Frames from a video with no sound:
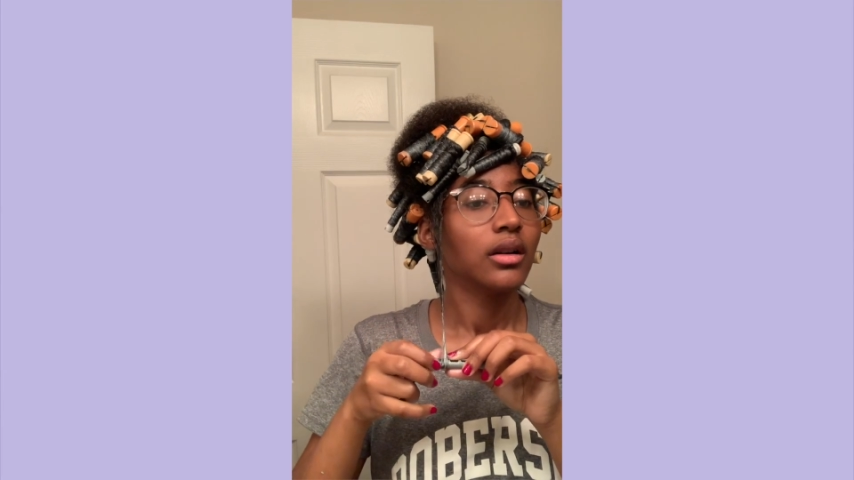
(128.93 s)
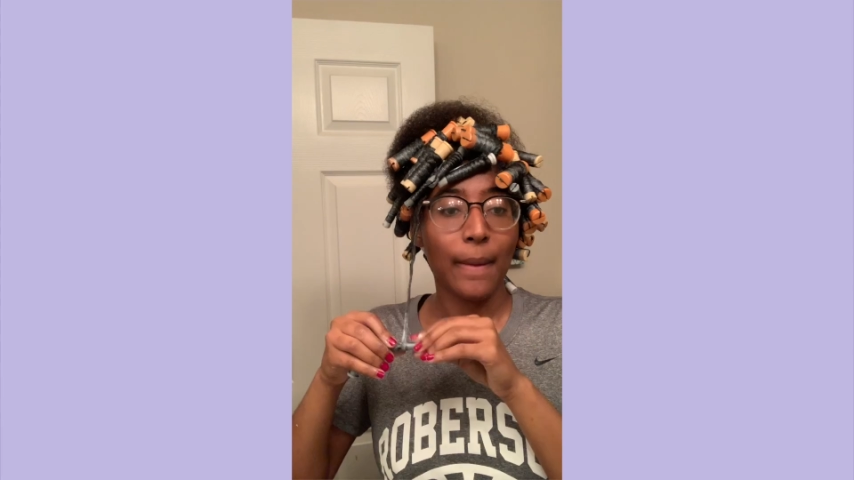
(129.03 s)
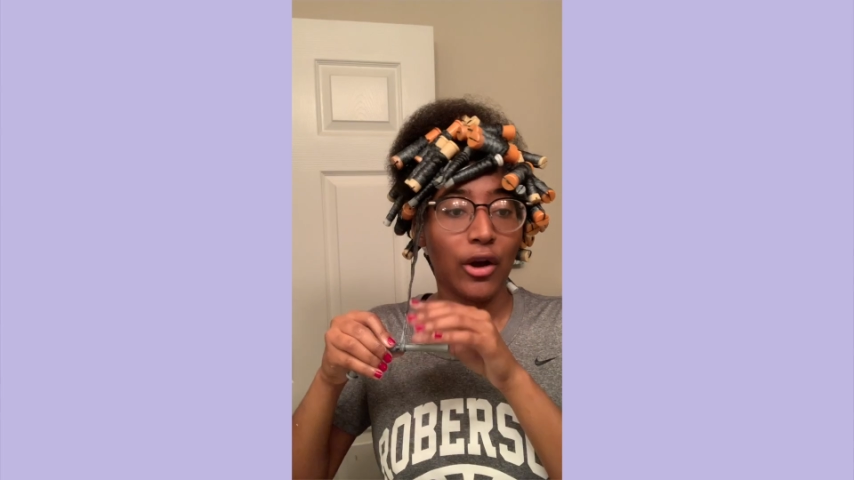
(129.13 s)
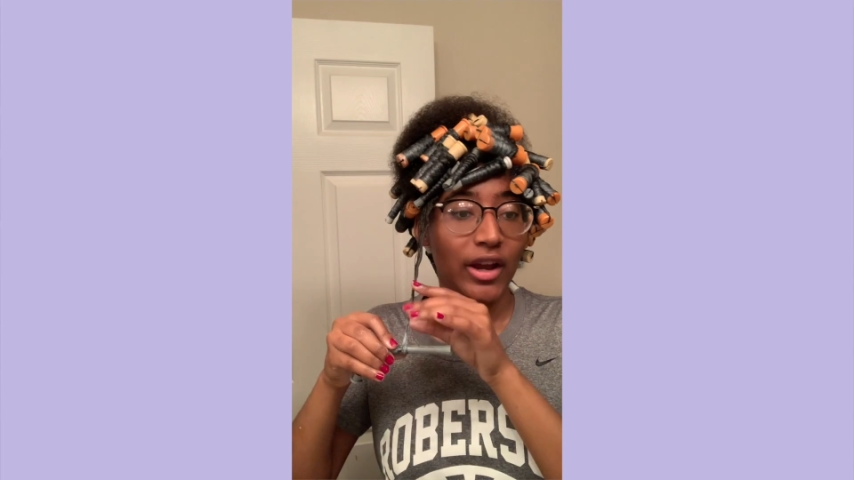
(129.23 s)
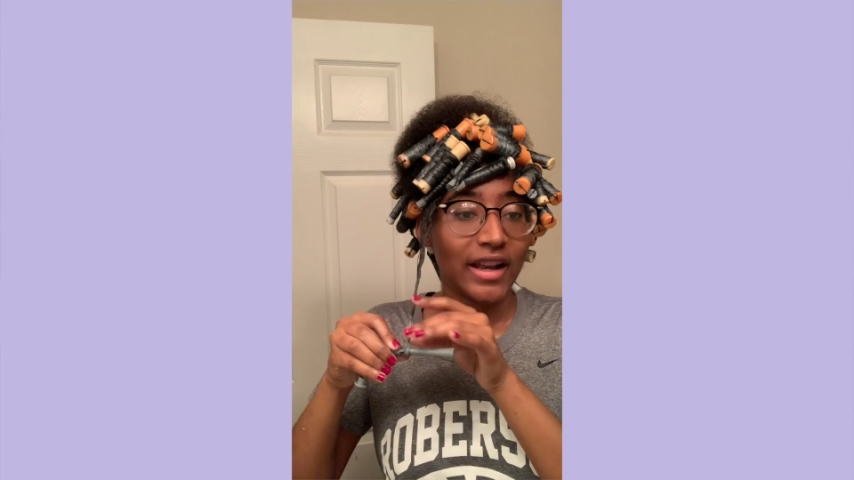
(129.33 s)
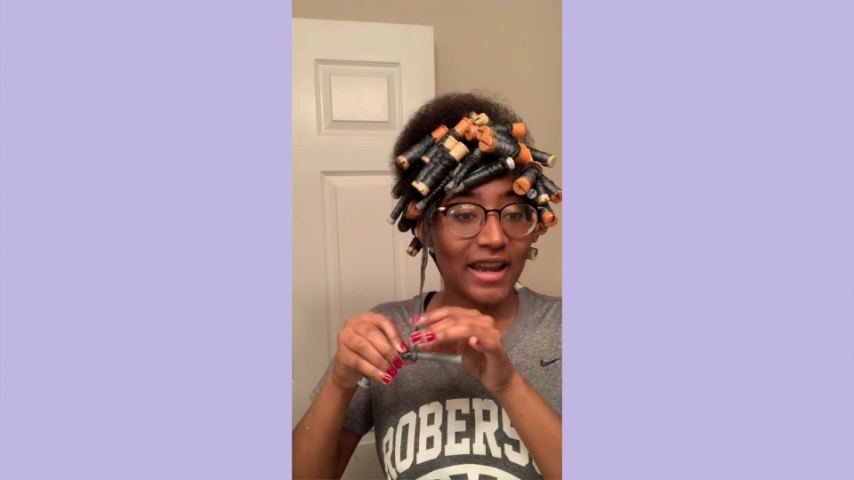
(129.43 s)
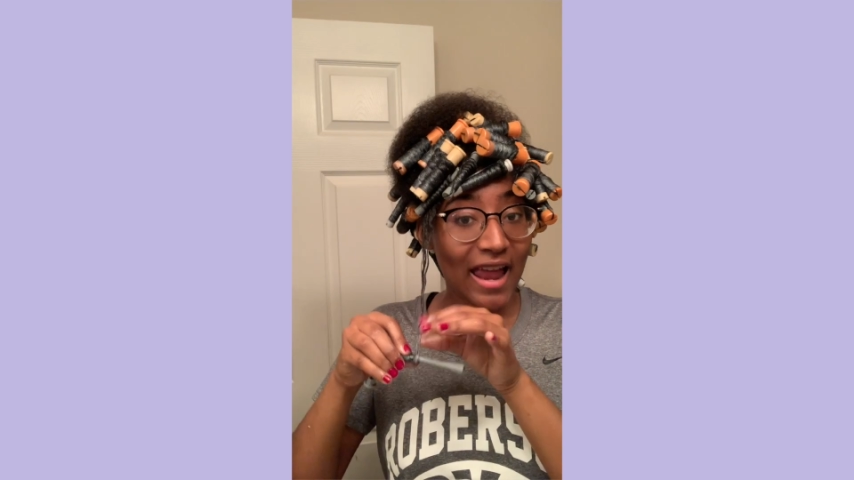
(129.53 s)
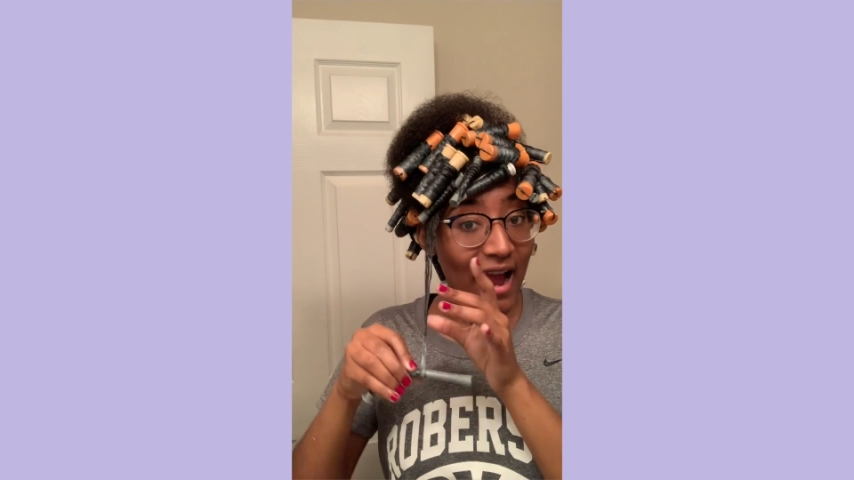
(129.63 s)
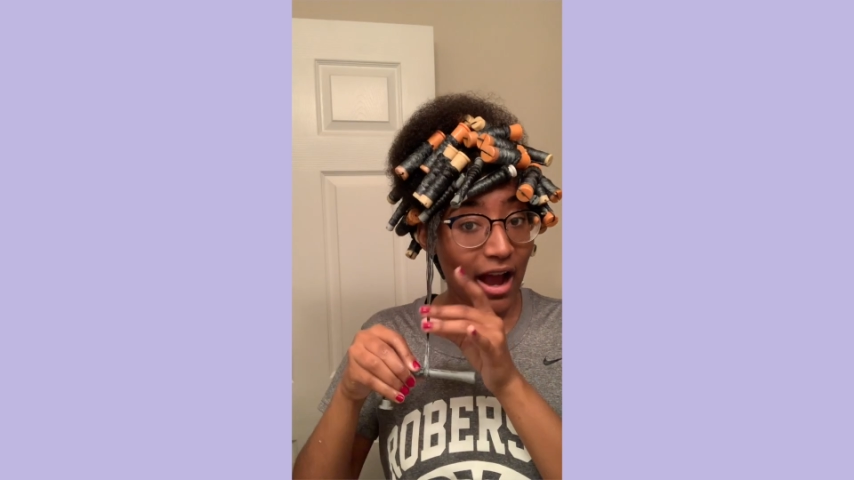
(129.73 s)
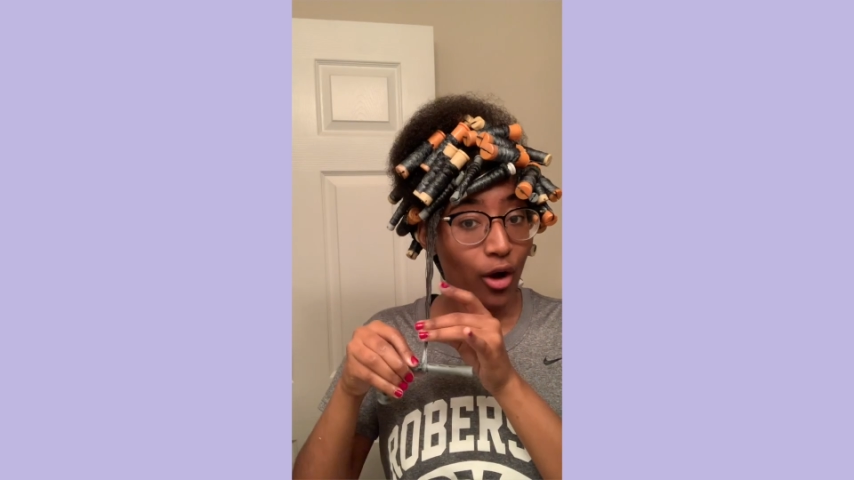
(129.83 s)
Okay,
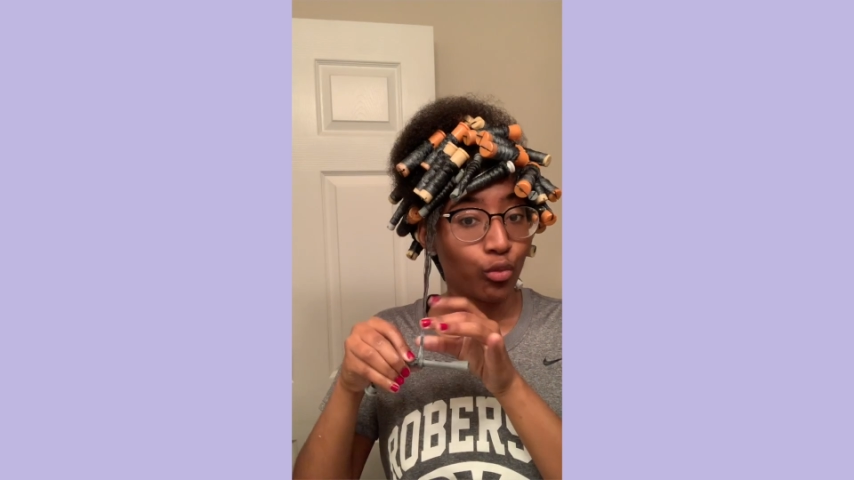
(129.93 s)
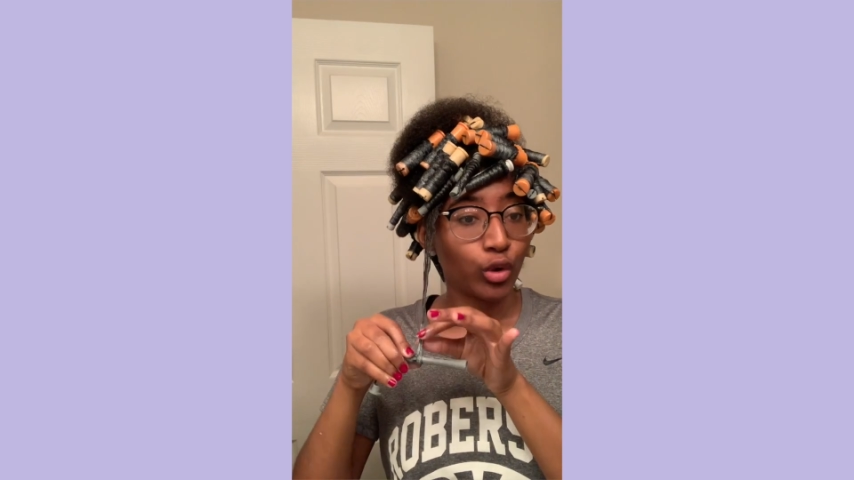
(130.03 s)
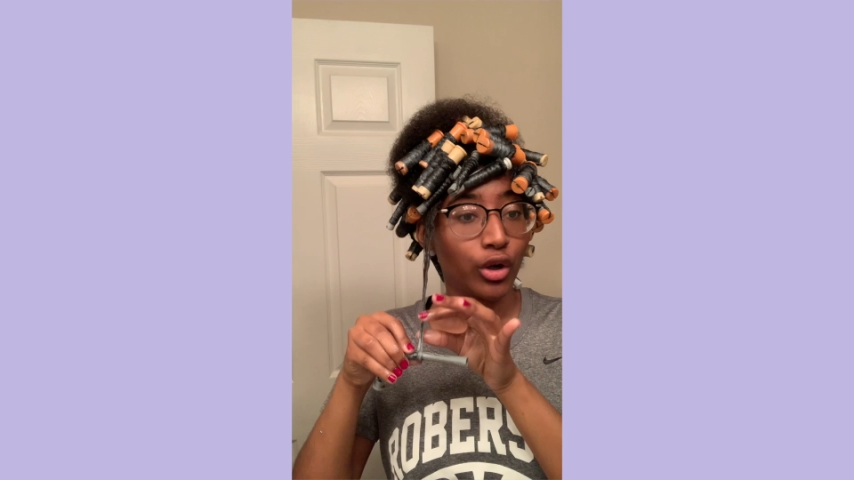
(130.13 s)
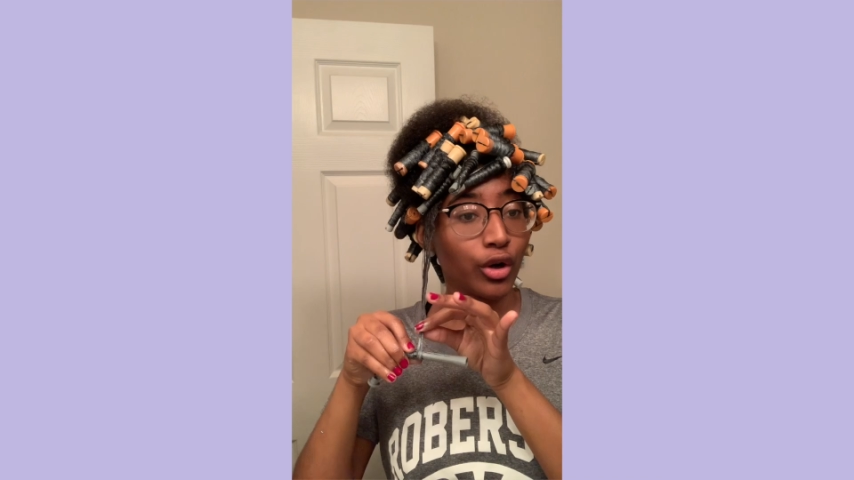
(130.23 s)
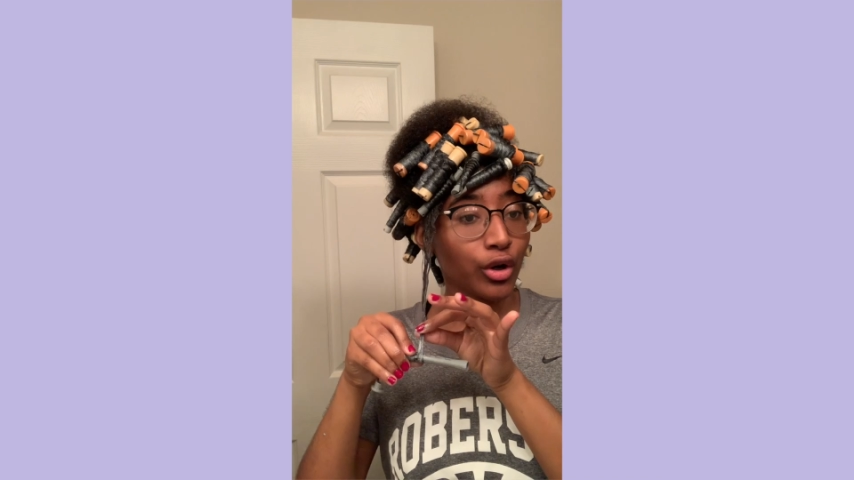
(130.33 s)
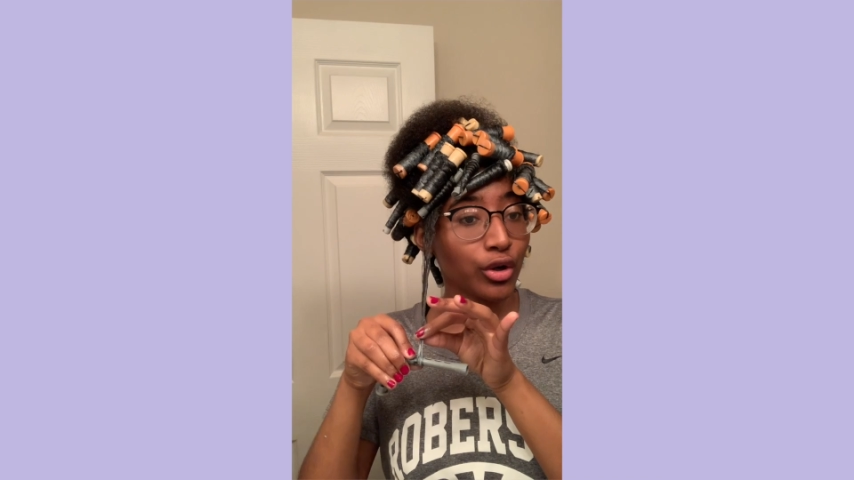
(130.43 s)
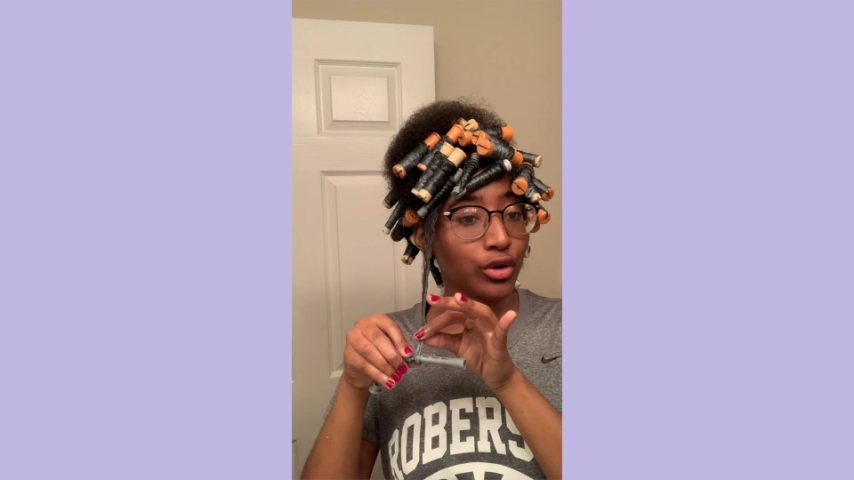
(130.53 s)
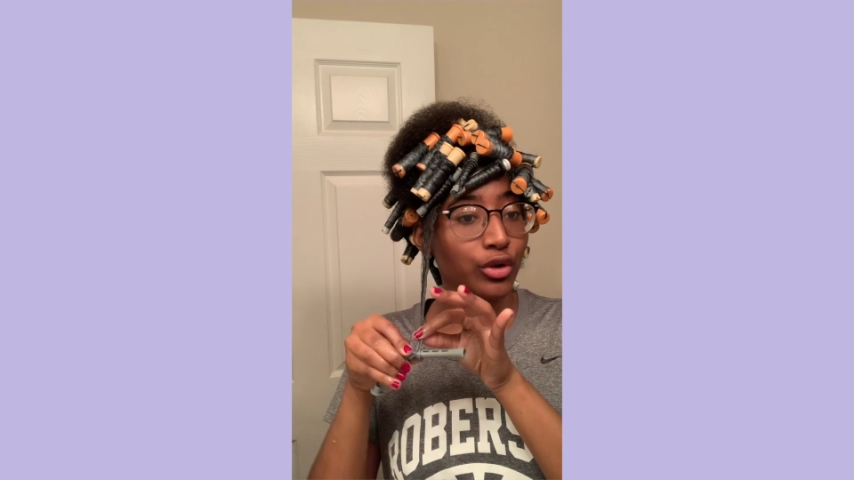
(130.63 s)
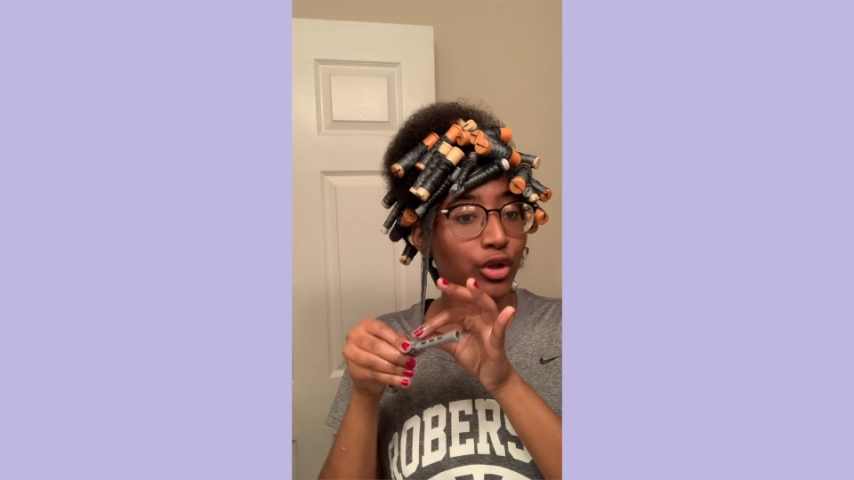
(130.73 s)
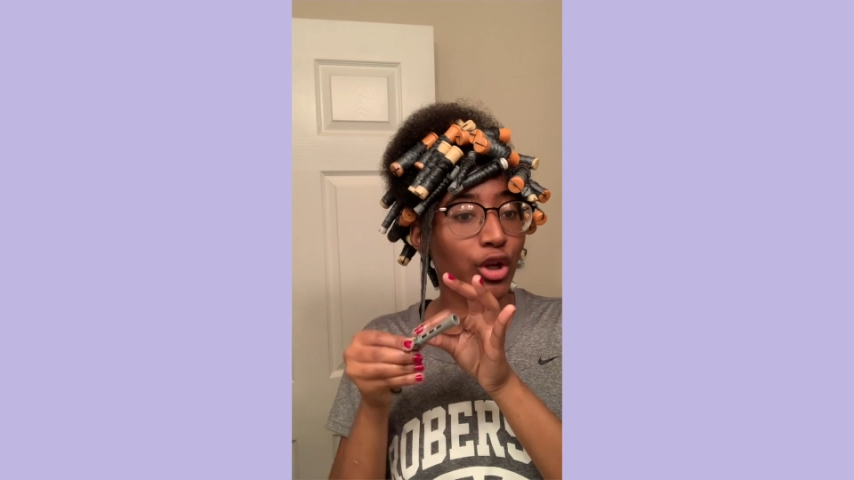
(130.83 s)
now, girl,